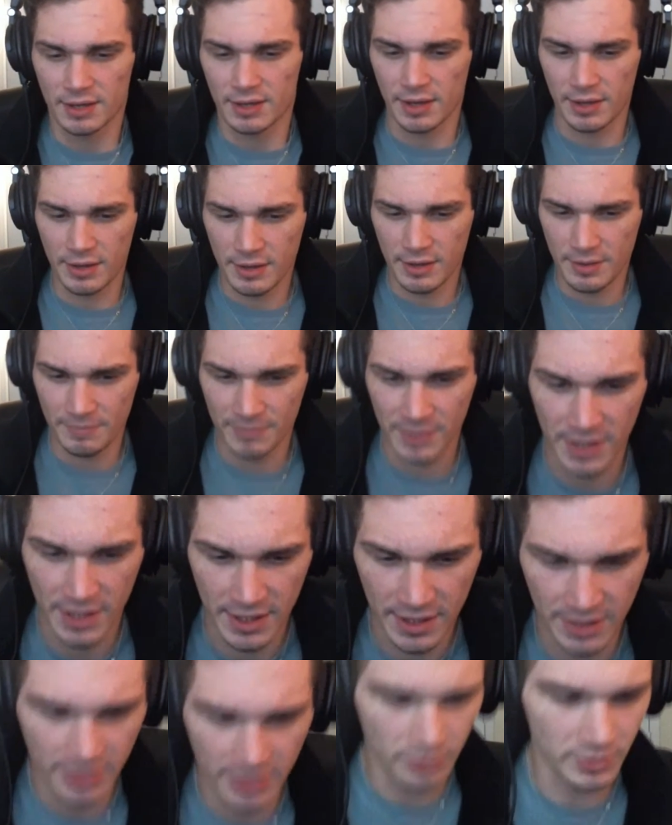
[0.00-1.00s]

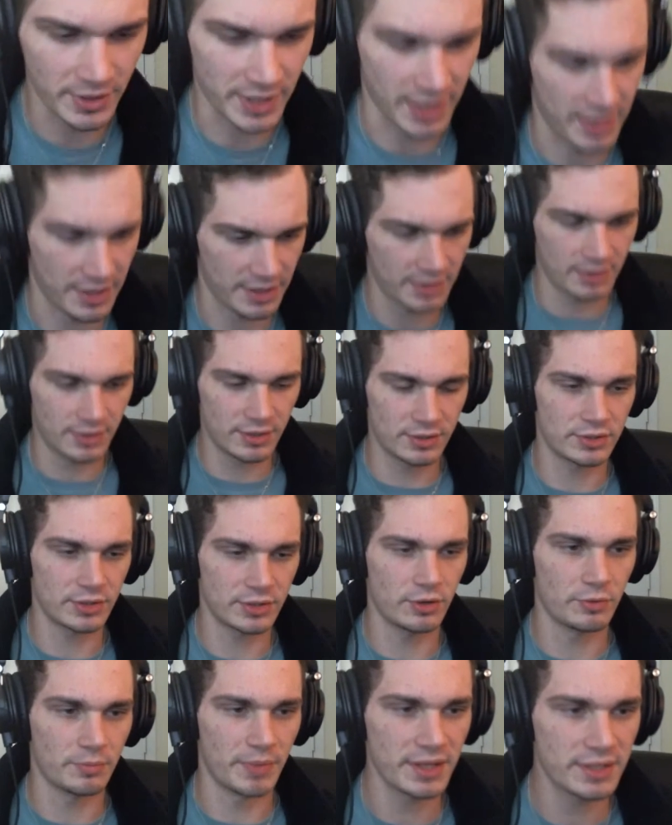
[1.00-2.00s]
okay.
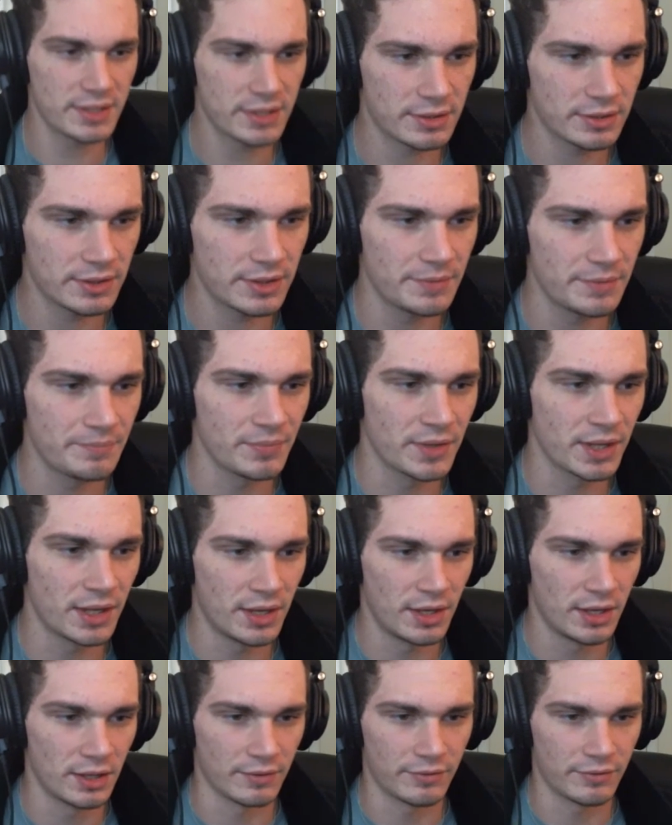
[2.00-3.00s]
So basically,
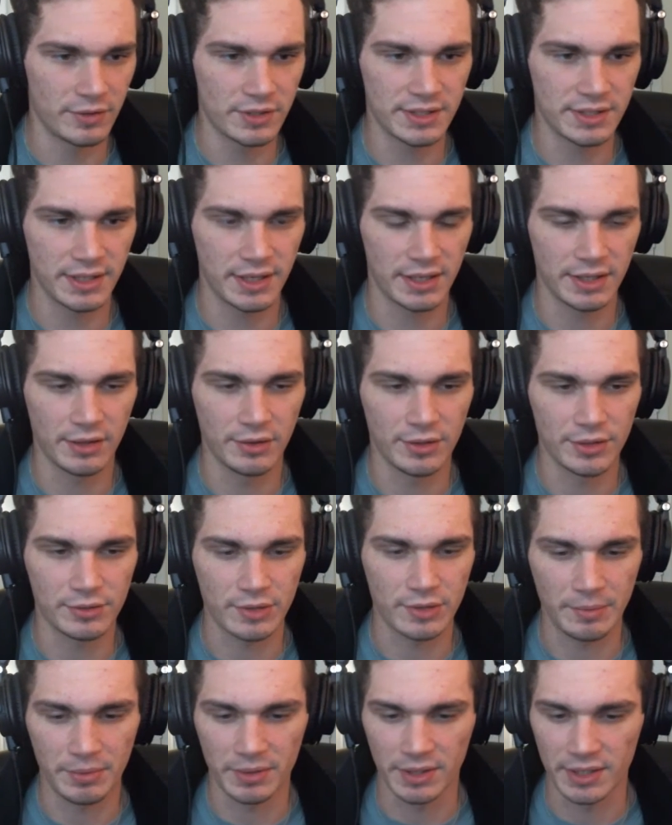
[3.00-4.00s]
the first thing I noticed
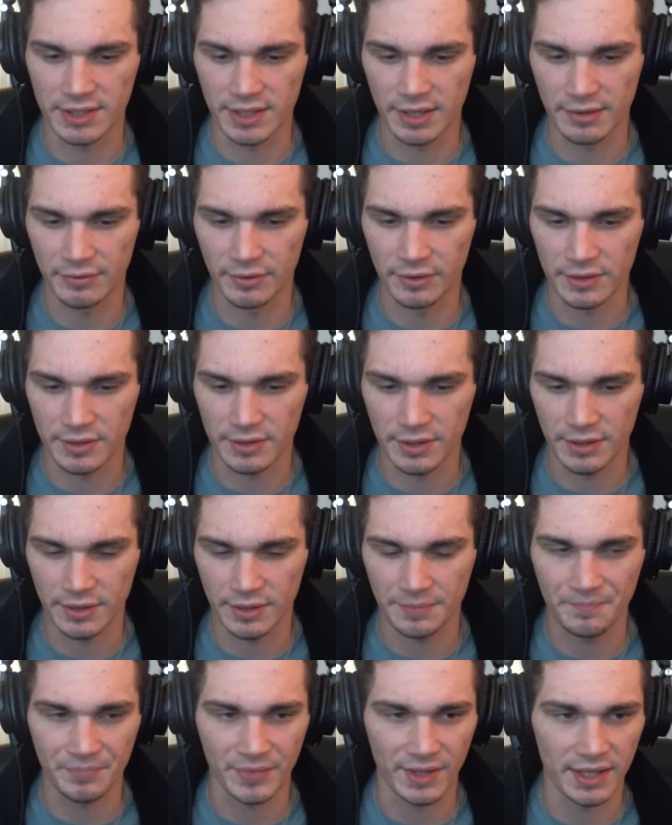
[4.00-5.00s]
when I put these headphones
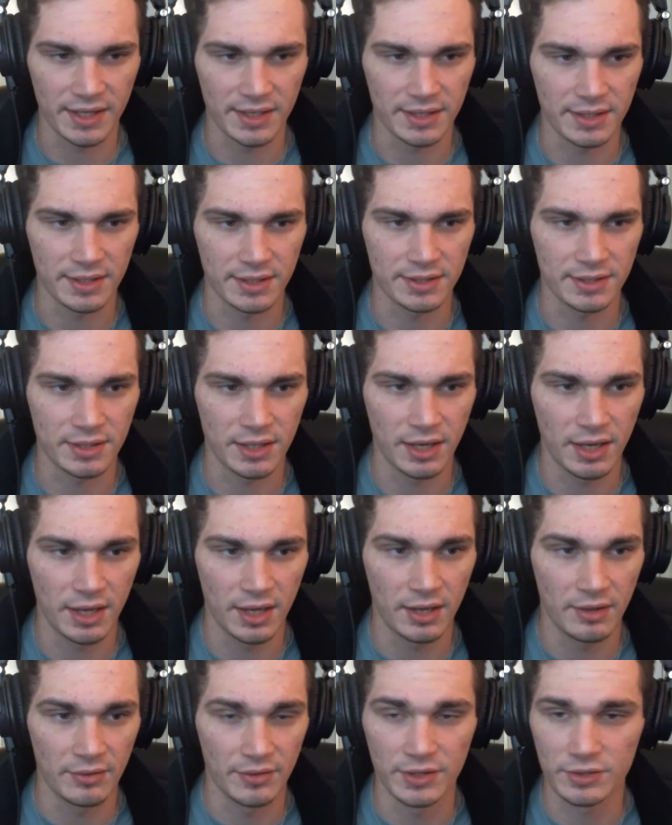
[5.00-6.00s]
on is
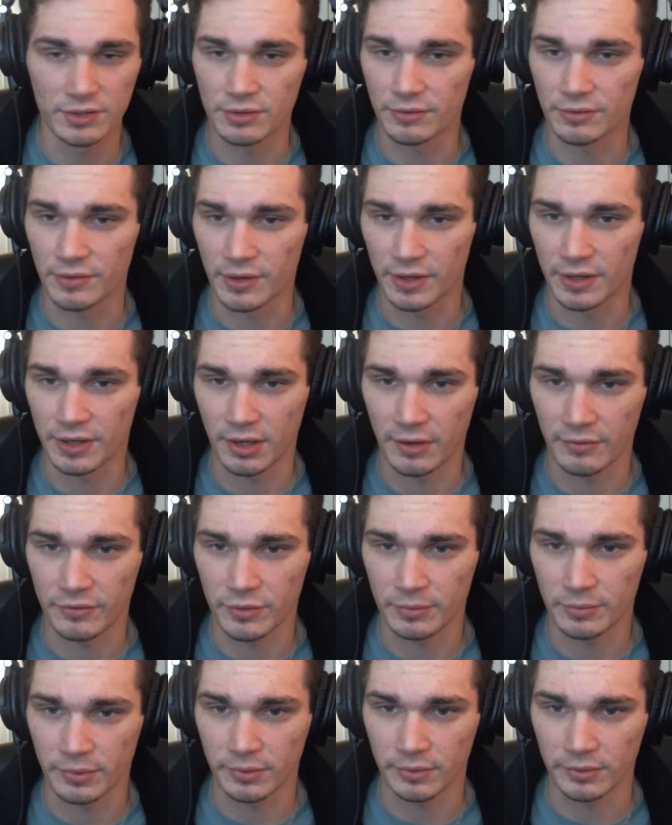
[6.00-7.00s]
these are very
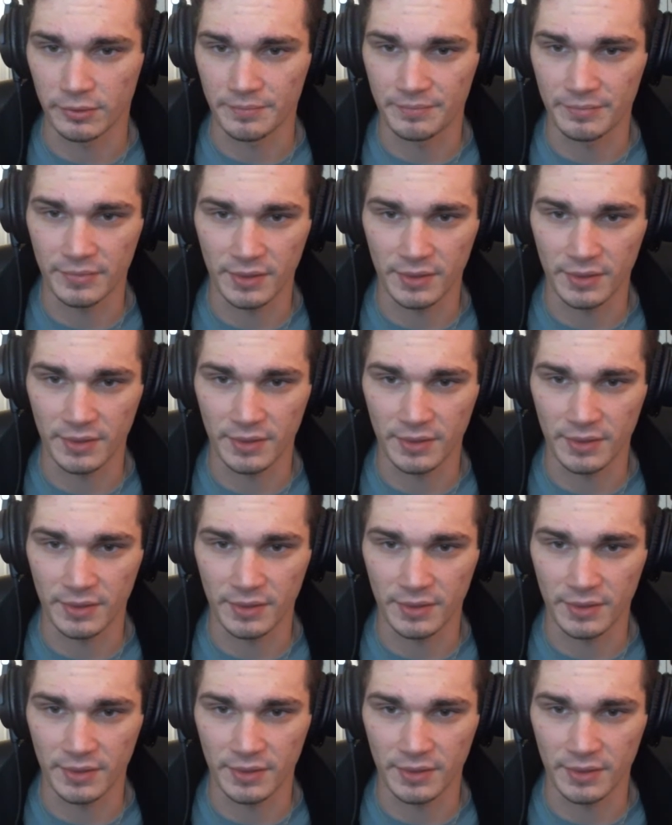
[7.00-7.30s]
comfortable.